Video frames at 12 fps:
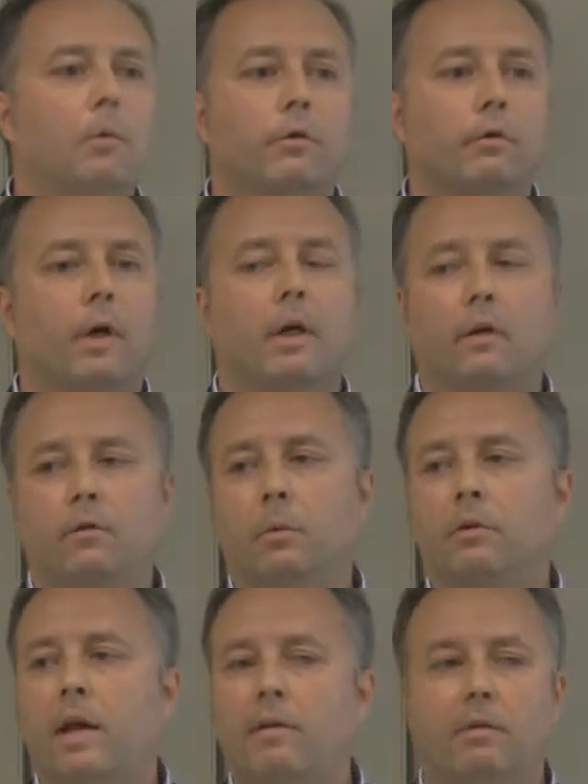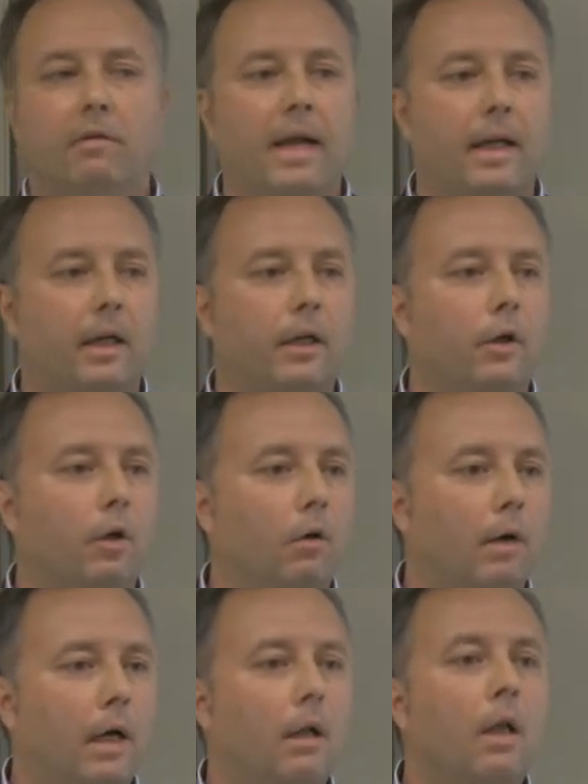Most of our mm-hmm. customers have a vanity
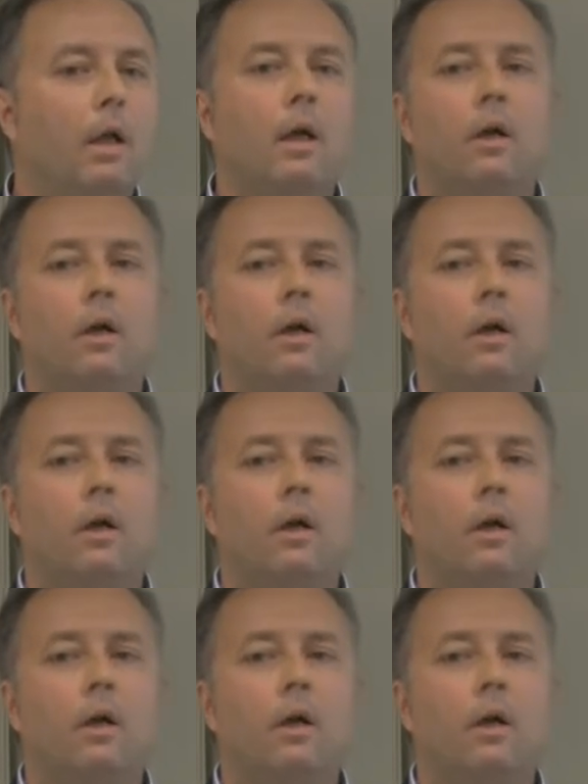URL.